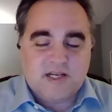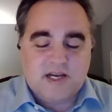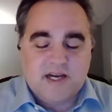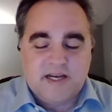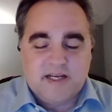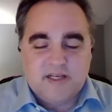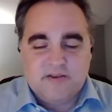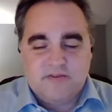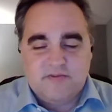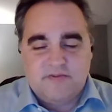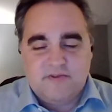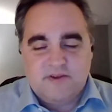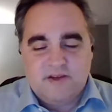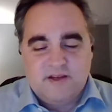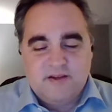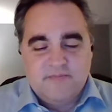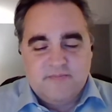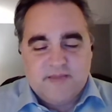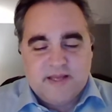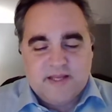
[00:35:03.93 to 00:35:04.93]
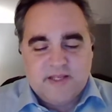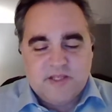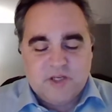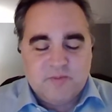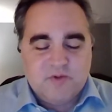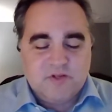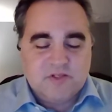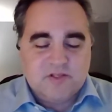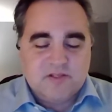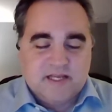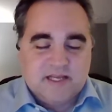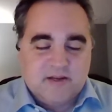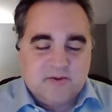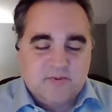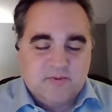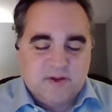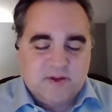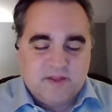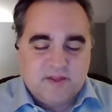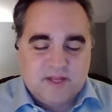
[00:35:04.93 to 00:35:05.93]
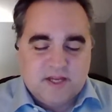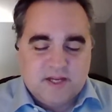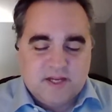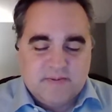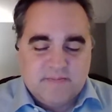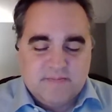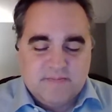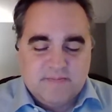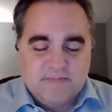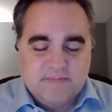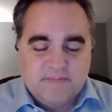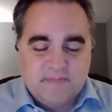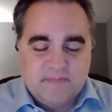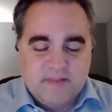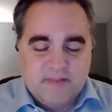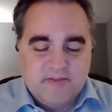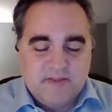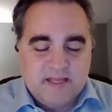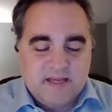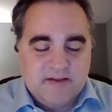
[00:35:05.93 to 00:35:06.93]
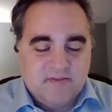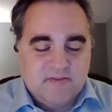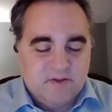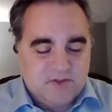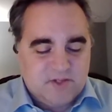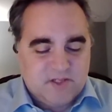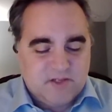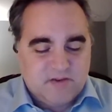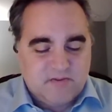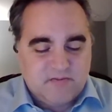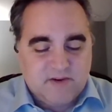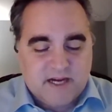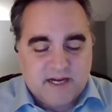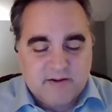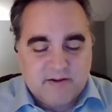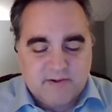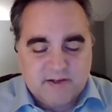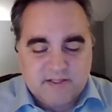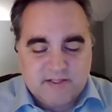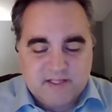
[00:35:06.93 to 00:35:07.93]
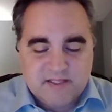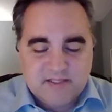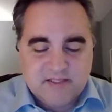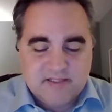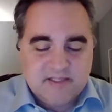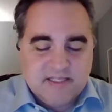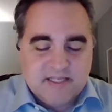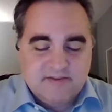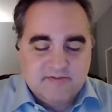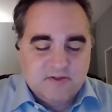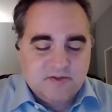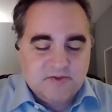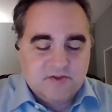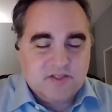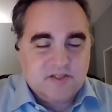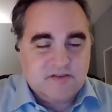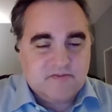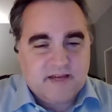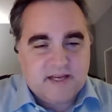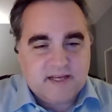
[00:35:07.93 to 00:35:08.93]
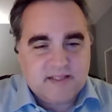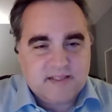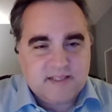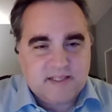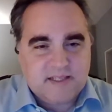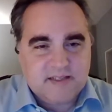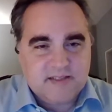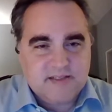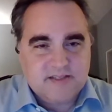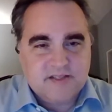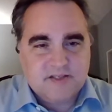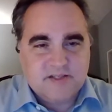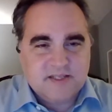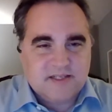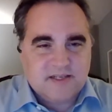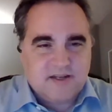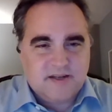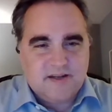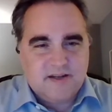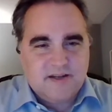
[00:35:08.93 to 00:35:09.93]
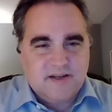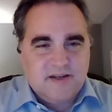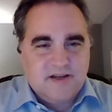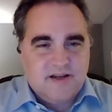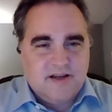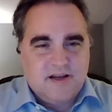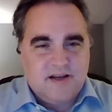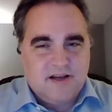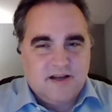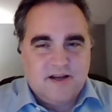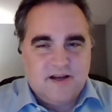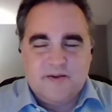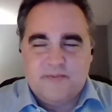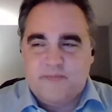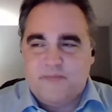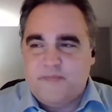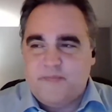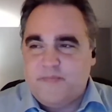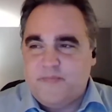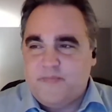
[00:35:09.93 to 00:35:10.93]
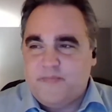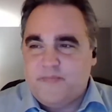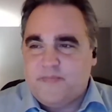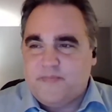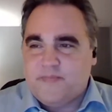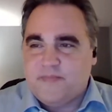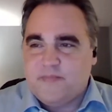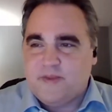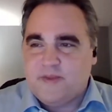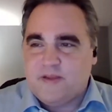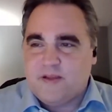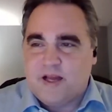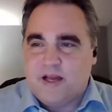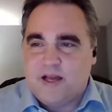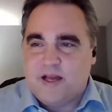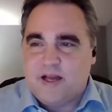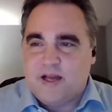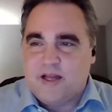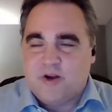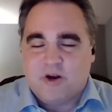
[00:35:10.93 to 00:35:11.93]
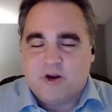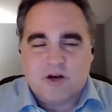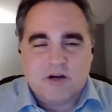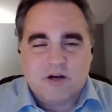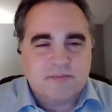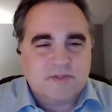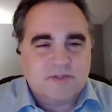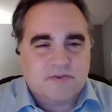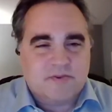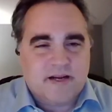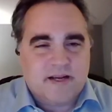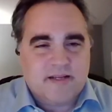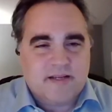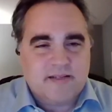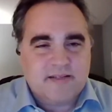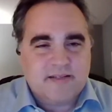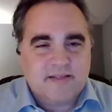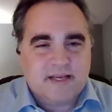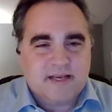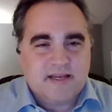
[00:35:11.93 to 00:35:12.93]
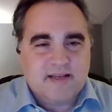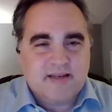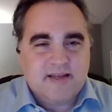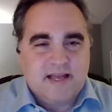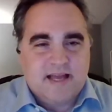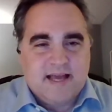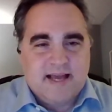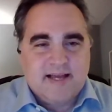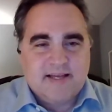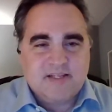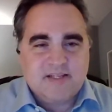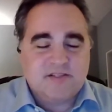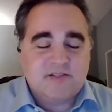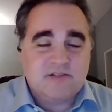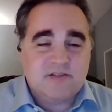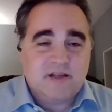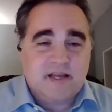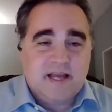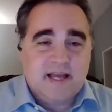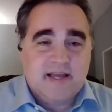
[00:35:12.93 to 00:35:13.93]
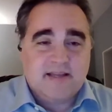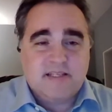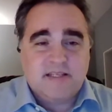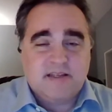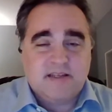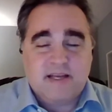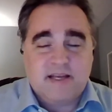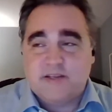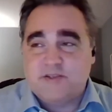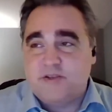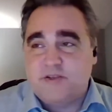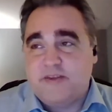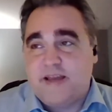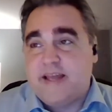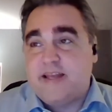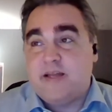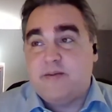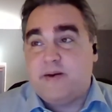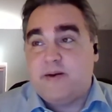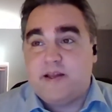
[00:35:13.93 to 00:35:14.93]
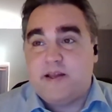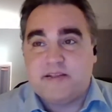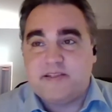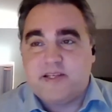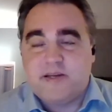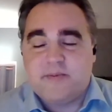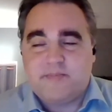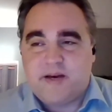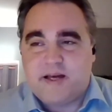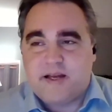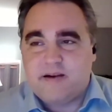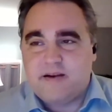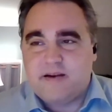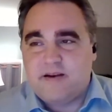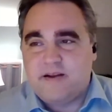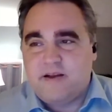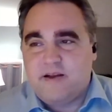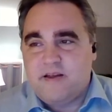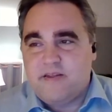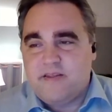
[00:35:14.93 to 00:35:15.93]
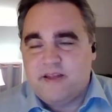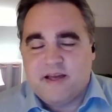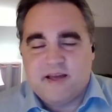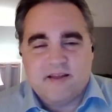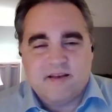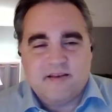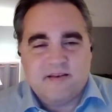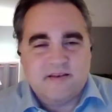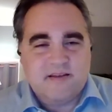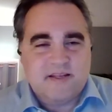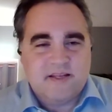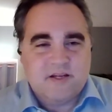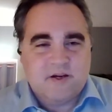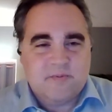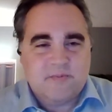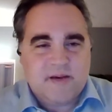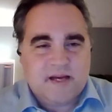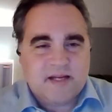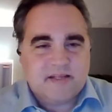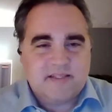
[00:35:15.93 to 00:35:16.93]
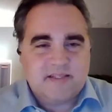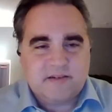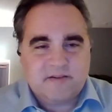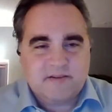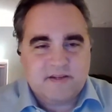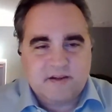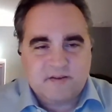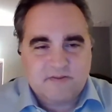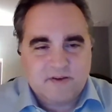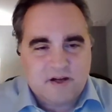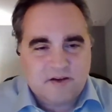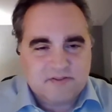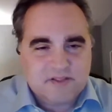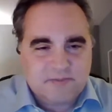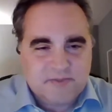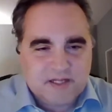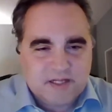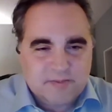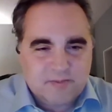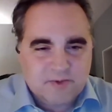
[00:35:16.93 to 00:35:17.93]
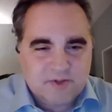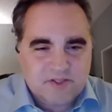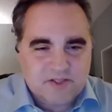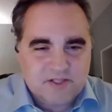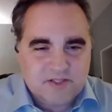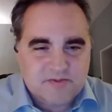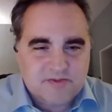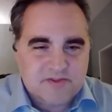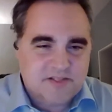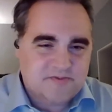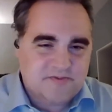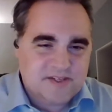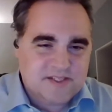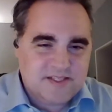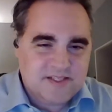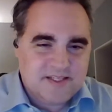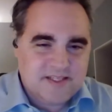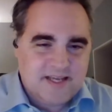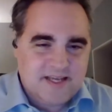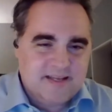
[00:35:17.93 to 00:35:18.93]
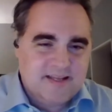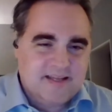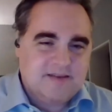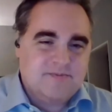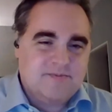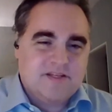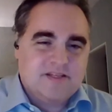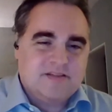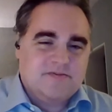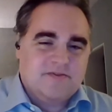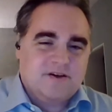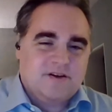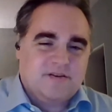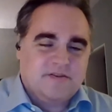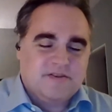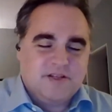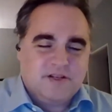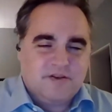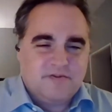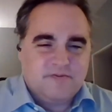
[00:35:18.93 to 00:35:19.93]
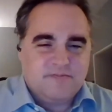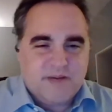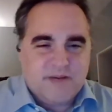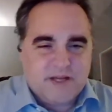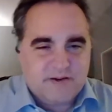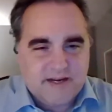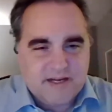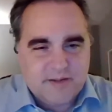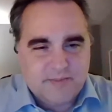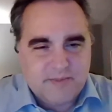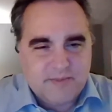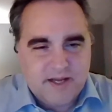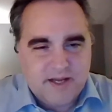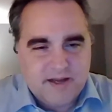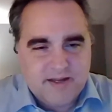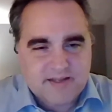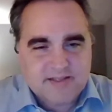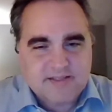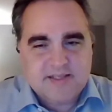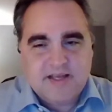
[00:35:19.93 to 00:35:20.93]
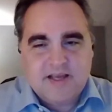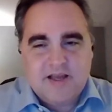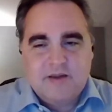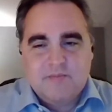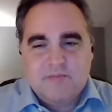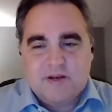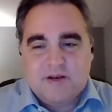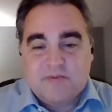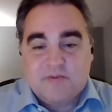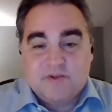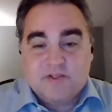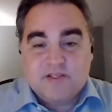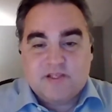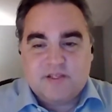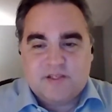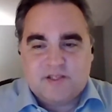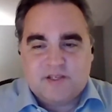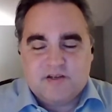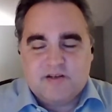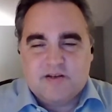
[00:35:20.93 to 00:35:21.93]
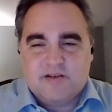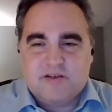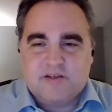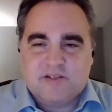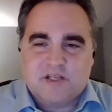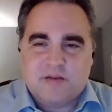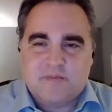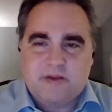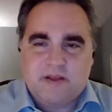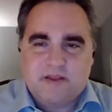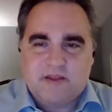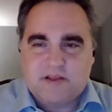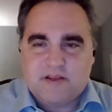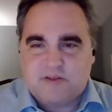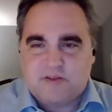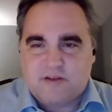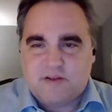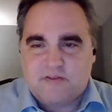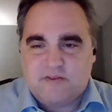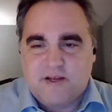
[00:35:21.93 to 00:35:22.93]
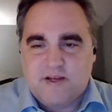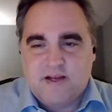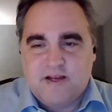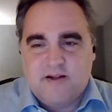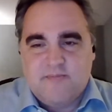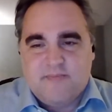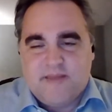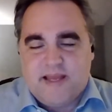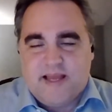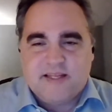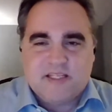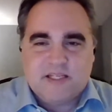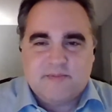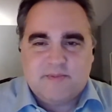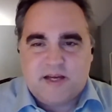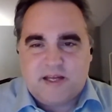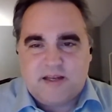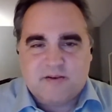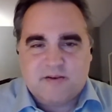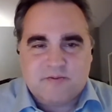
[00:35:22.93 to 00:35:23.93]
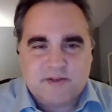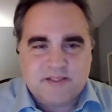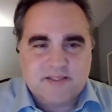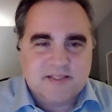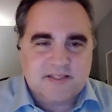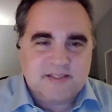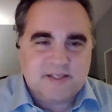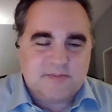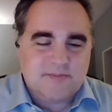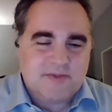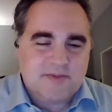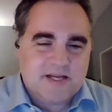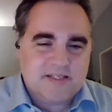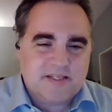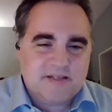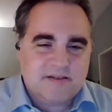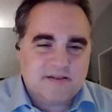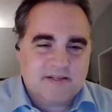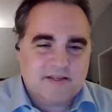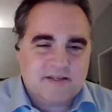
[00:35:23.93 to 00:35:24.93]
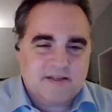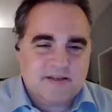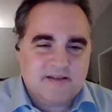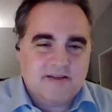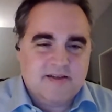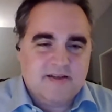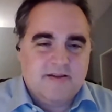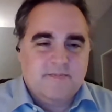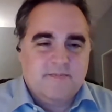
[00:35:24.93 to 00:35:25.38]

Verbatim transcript: this kind of it's almost like with um, the evolution of viruses and the evolution of vaccines there's like a um, an arms race that as anti as sort of antibiotics get better then you know bacteria evolve to become more sophisticated and we develop you know better antibiotics but everyone's concerned there's going to be this sort of antibiotic resistant bacteria